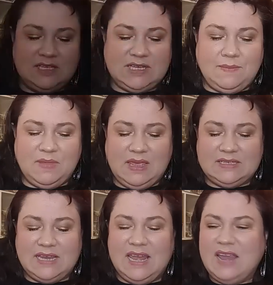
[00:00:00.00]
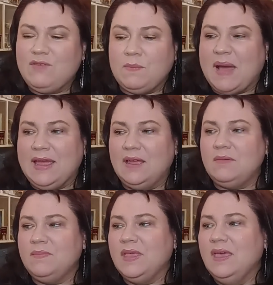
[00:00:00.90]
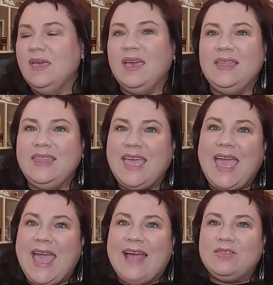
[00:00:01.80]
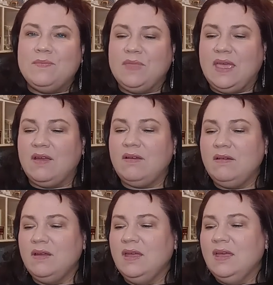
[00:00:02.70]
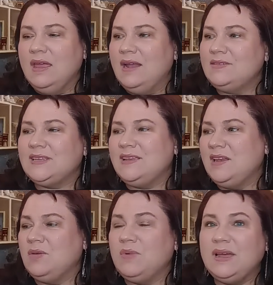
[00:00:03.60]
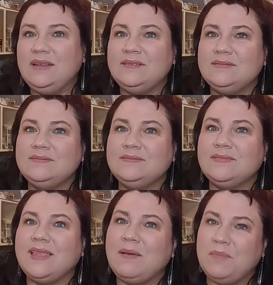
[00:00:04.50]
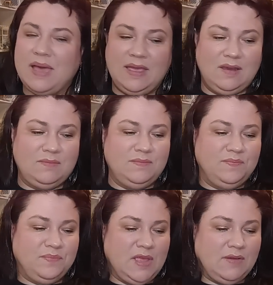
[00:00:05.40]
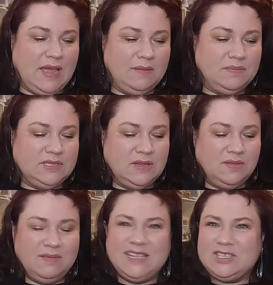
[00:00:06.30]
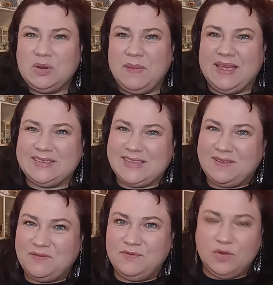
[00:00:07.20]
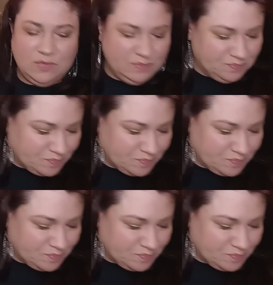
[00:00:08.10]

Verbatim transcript: these type of things, and I never buy them. And they had them there, and I was like, you know what? I'm buying them. Okay, so this little bag is like full.